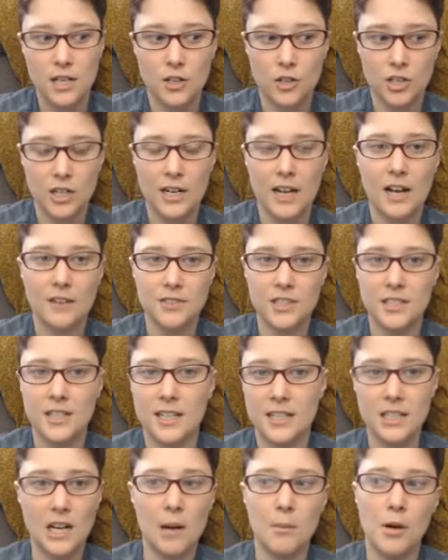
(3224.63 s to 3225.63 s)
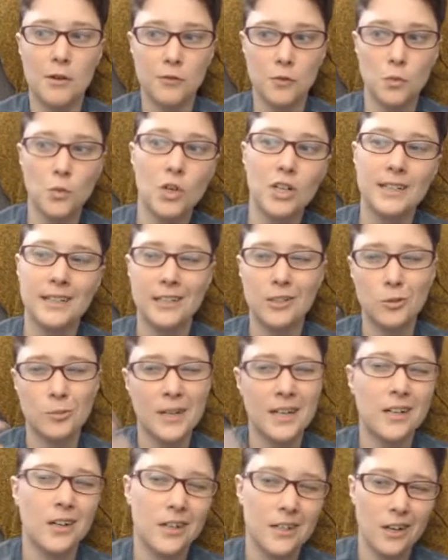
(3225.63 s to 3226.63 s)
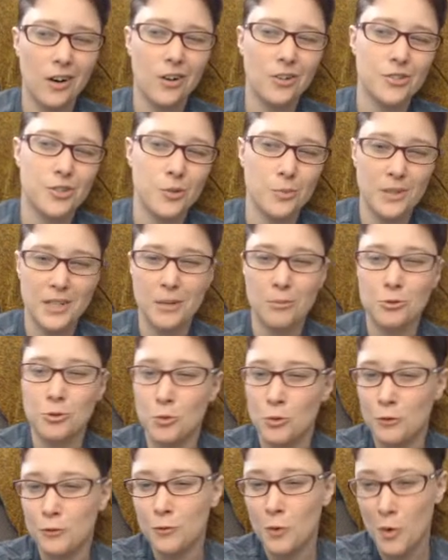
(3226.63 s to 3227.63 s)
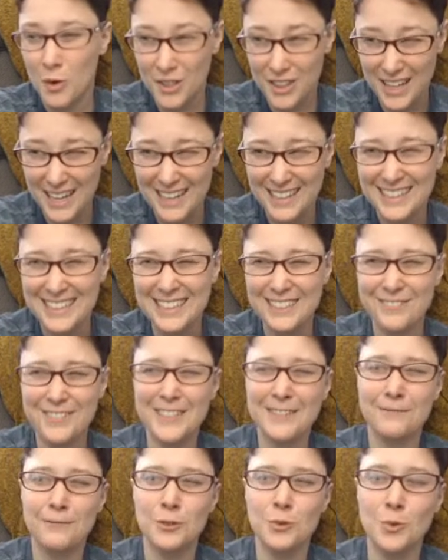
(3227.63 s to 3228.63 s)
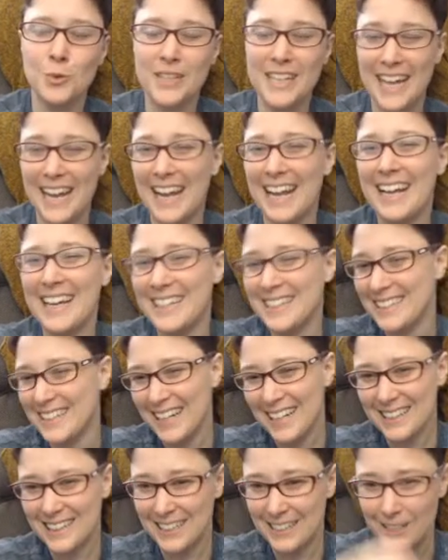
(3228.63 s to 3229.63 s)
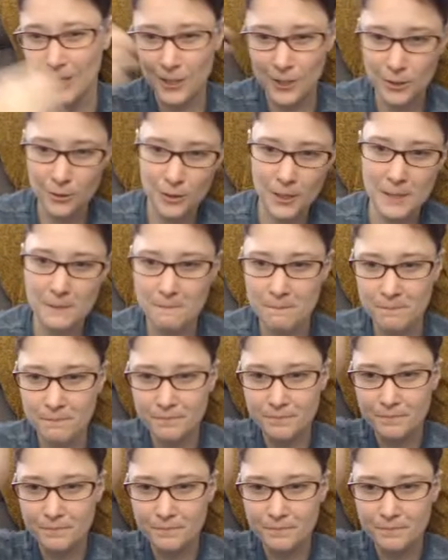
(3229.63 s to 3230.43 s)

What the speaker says: that you're going to have to take time off of work, and you might not also be able to afford that, even if you can get there, right?